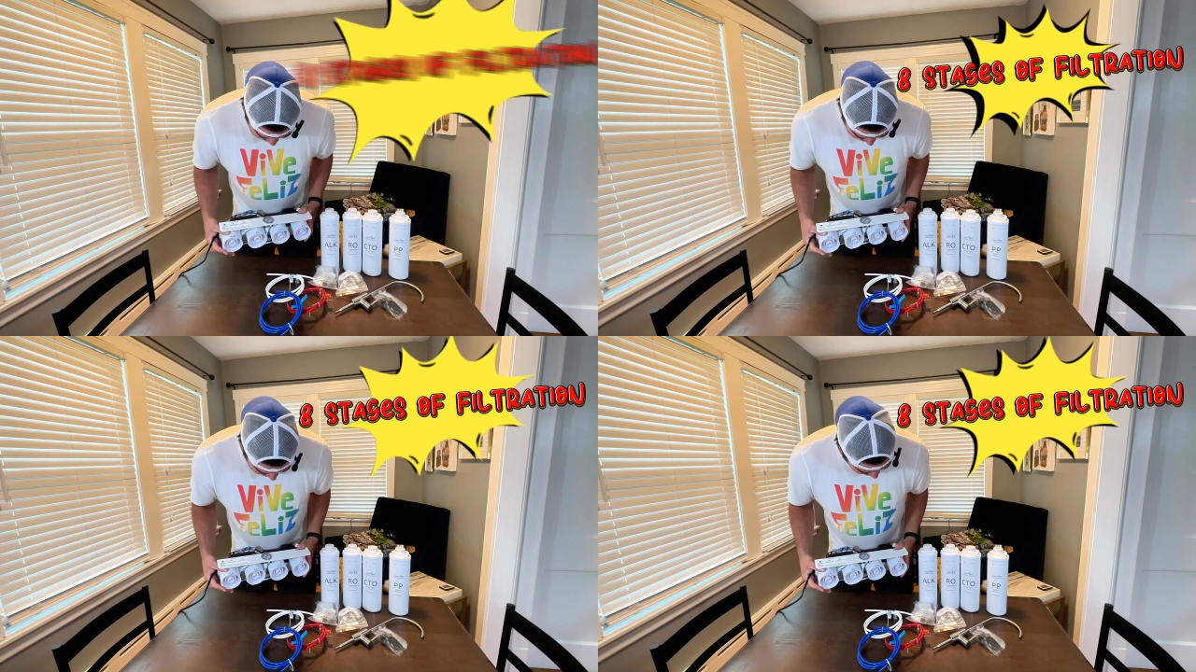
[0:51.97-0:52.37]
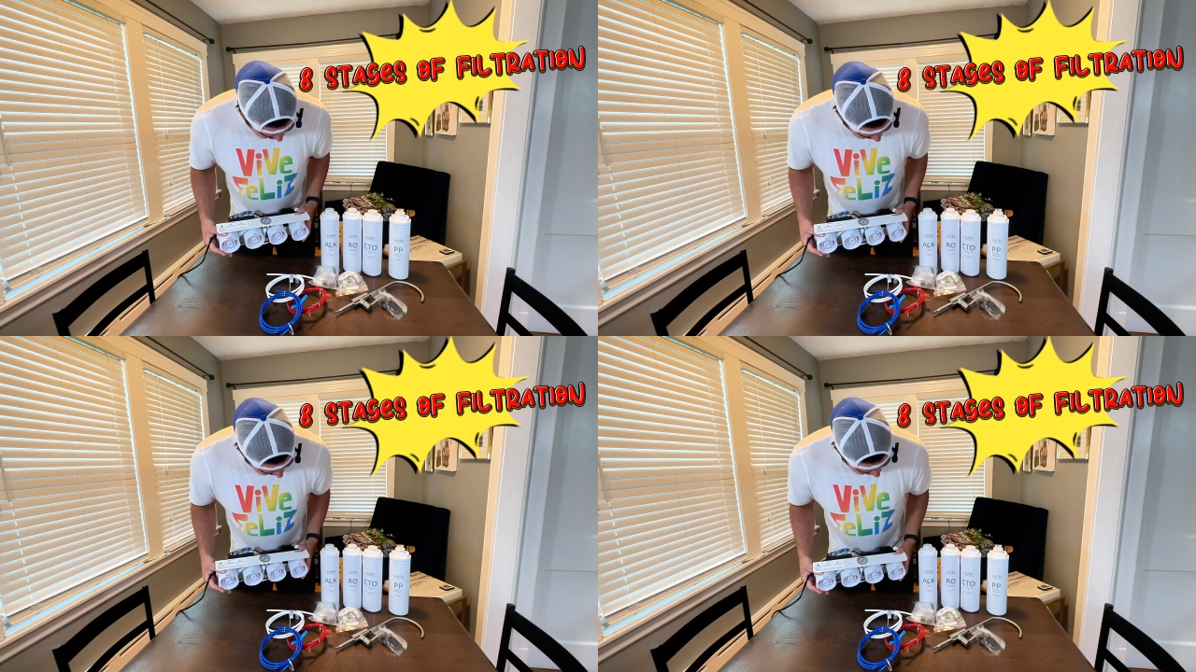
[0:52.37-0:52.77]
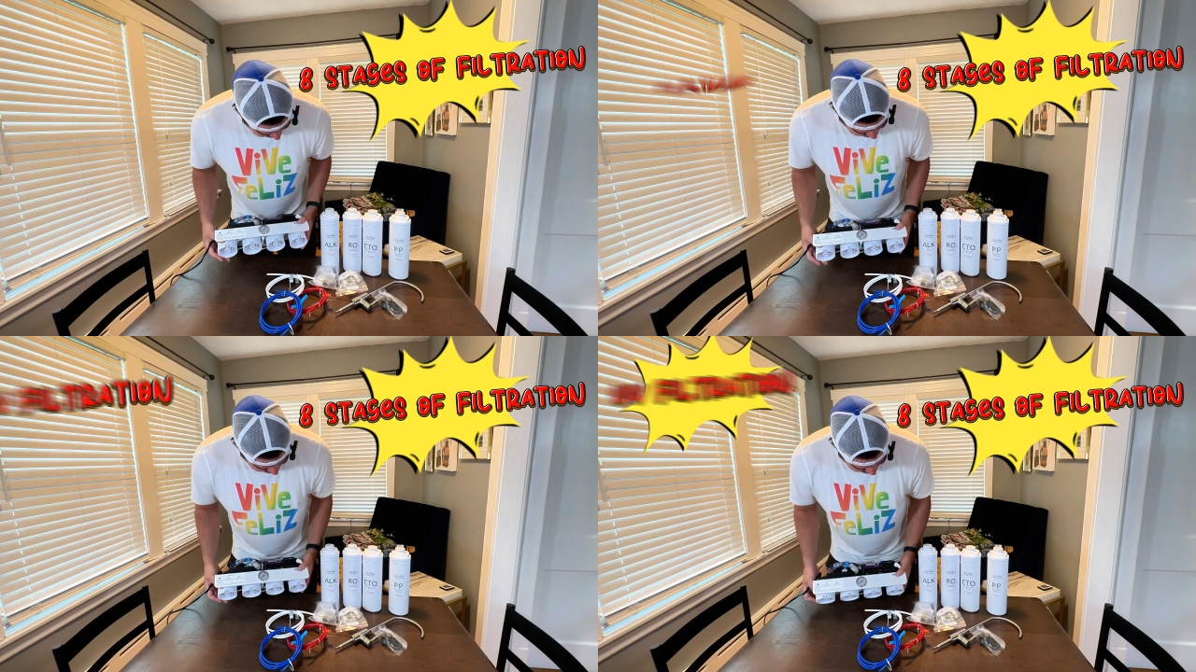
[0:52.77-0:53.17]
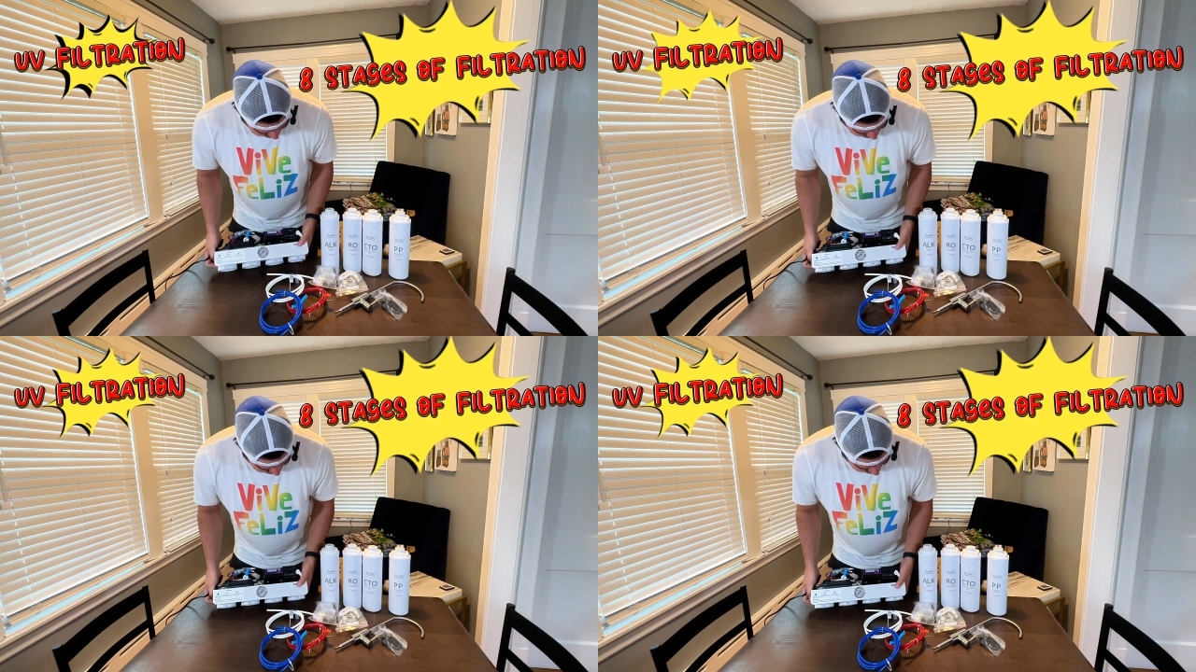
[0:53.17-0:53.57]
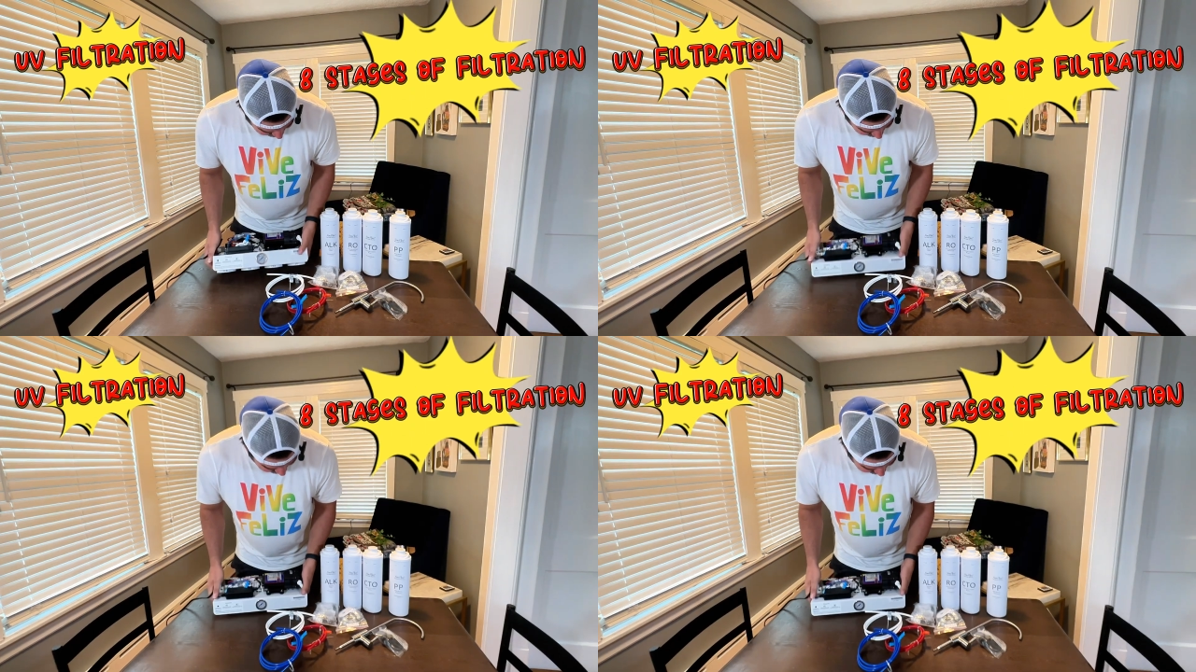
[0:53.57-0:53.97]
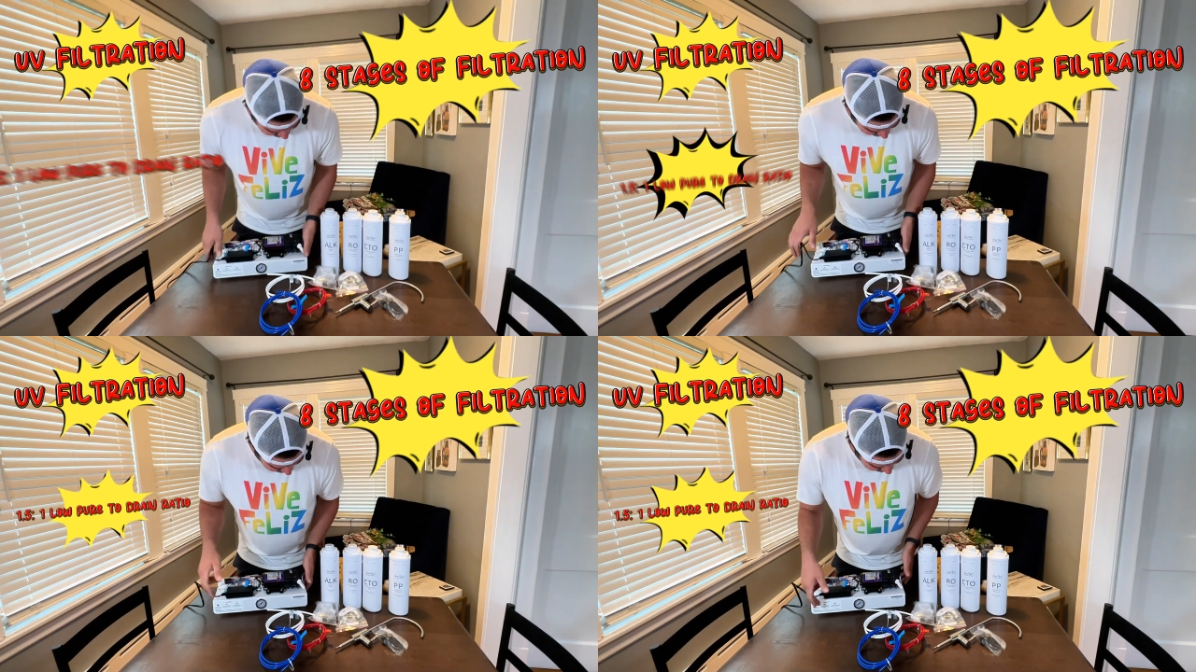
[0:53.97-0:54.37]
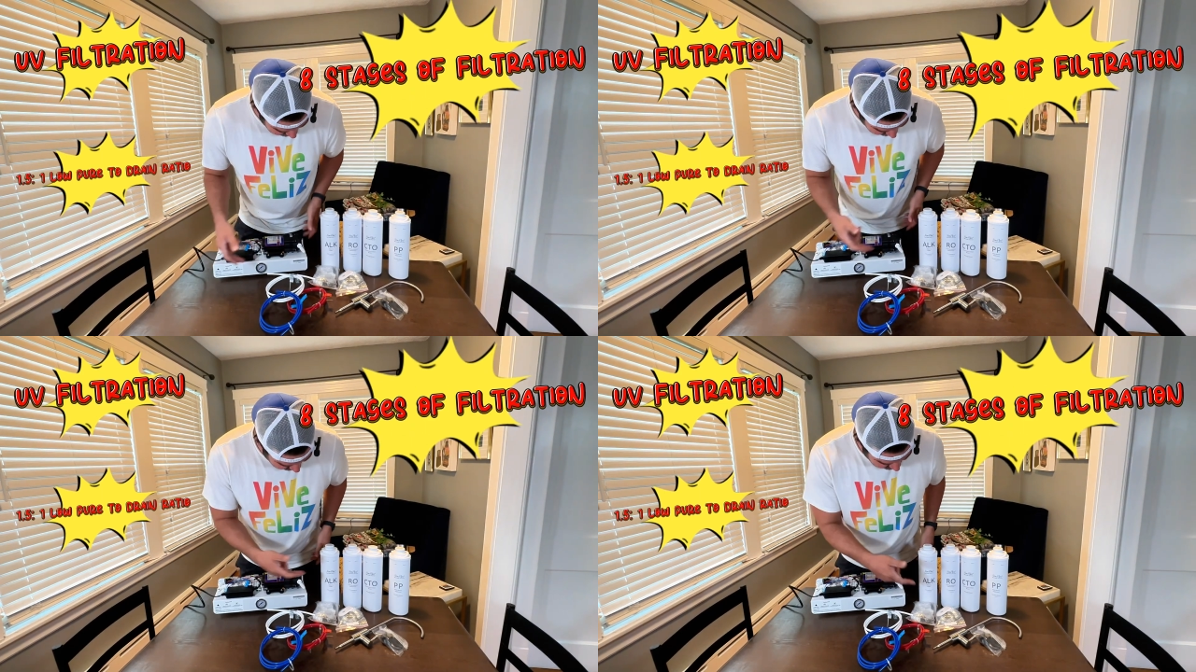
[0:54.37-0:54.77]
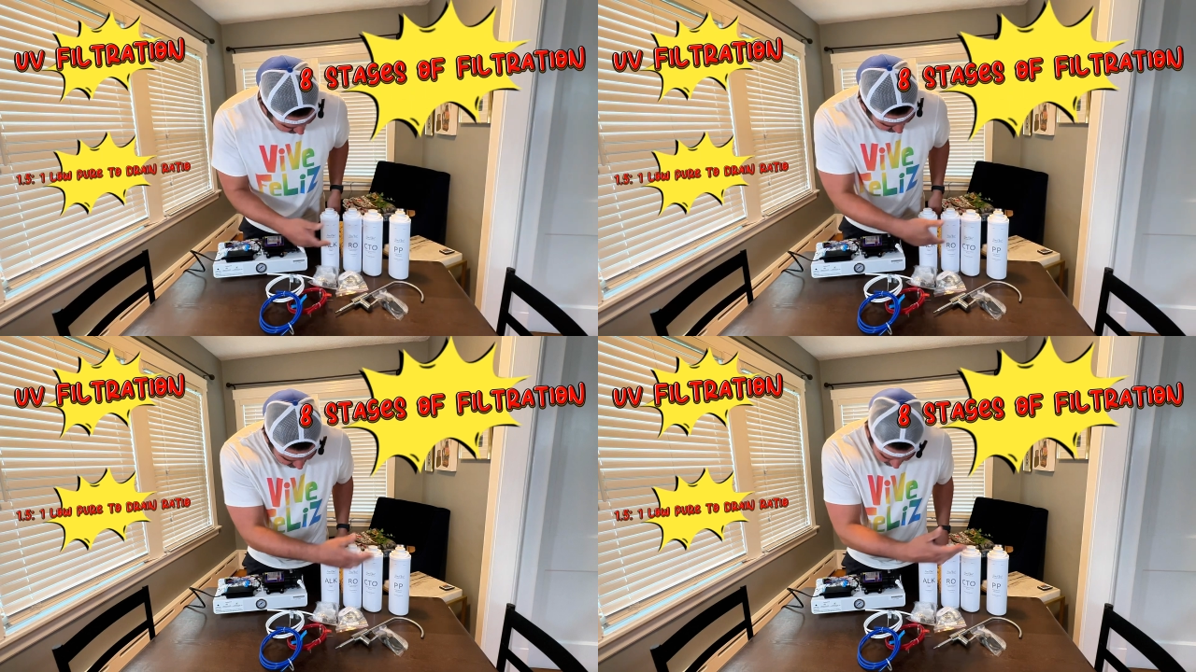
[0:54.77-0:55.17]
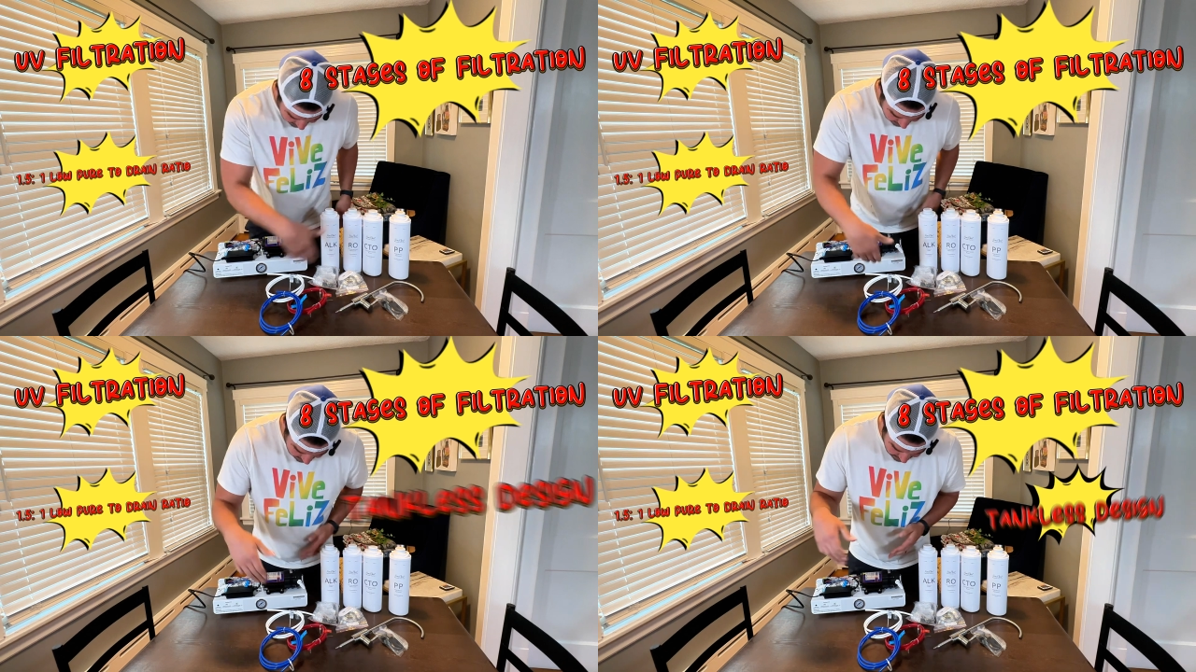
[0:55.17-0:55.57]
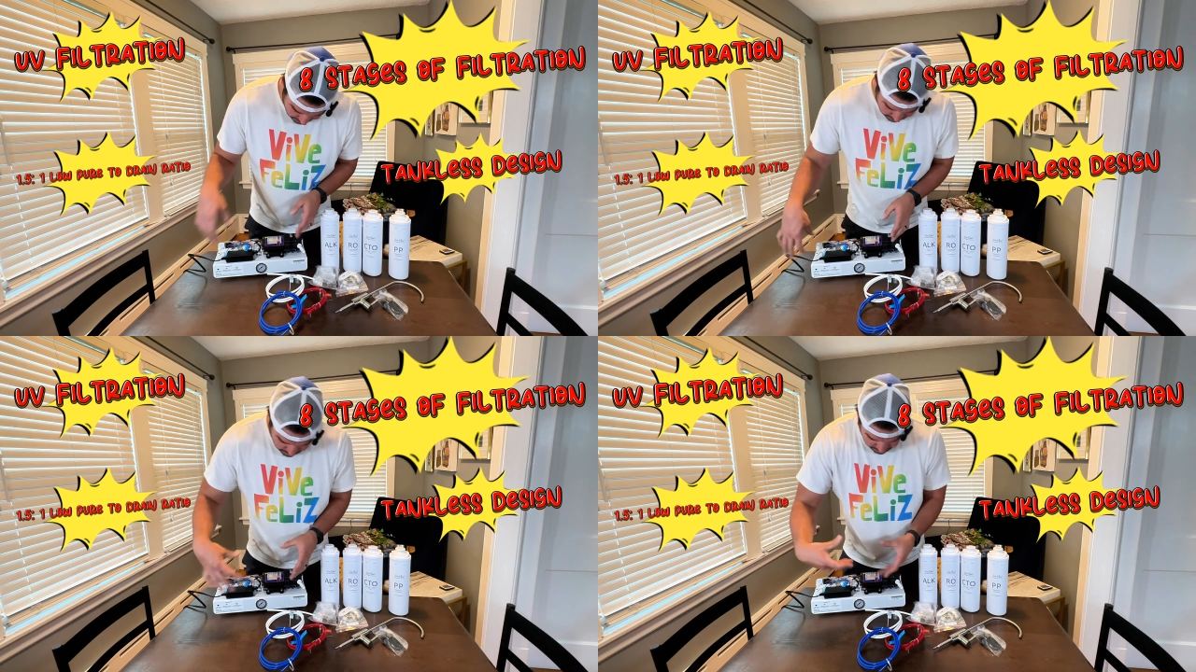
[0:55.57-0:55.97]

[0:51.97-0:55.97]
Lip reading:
[unreadable: no face in view]